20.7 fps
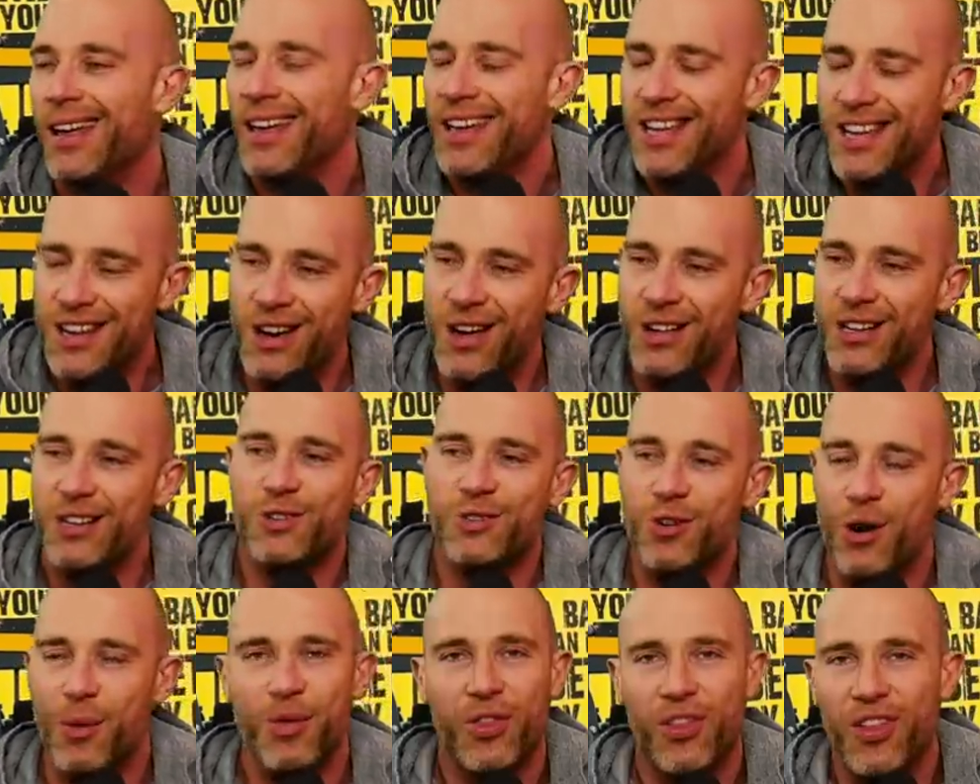You know, you
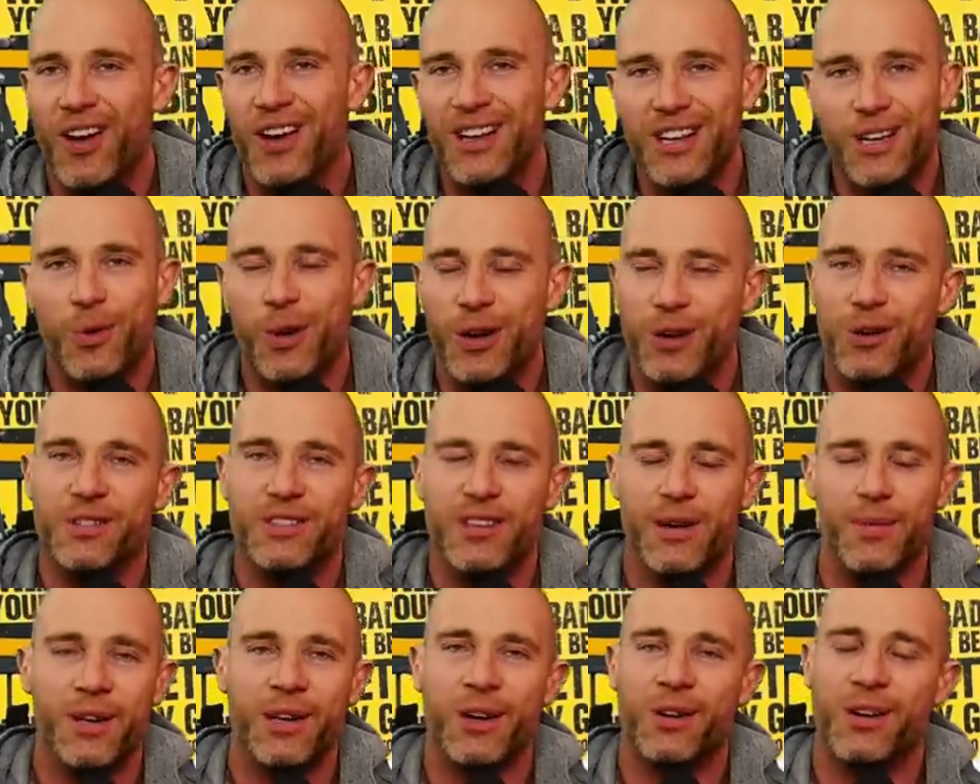drop 30 quid or
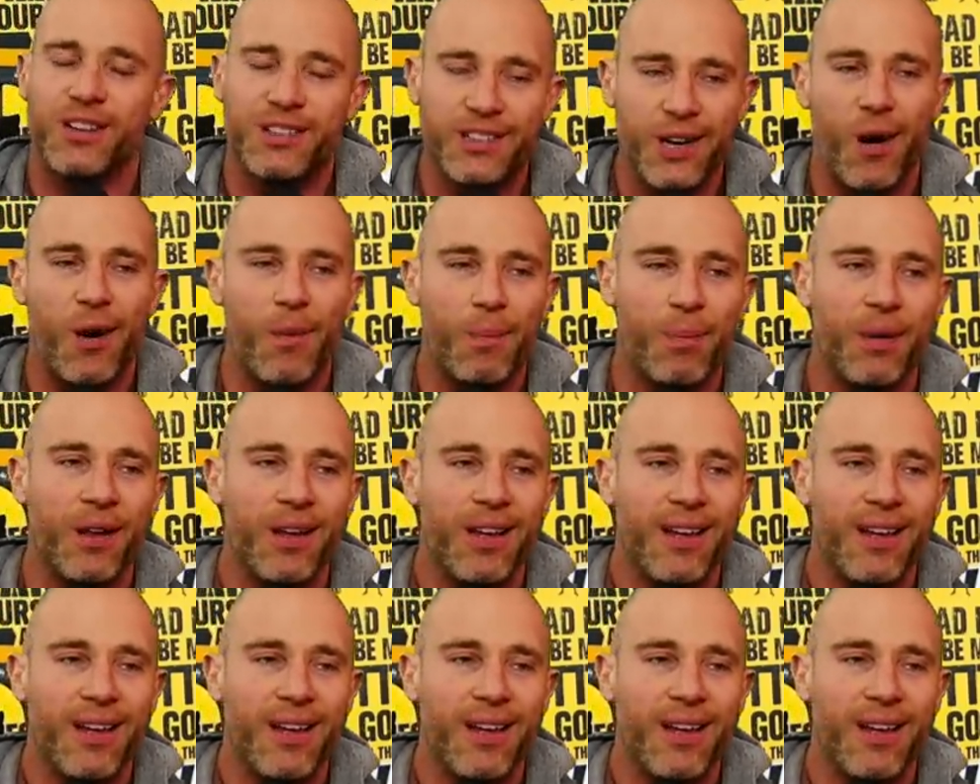something on a top.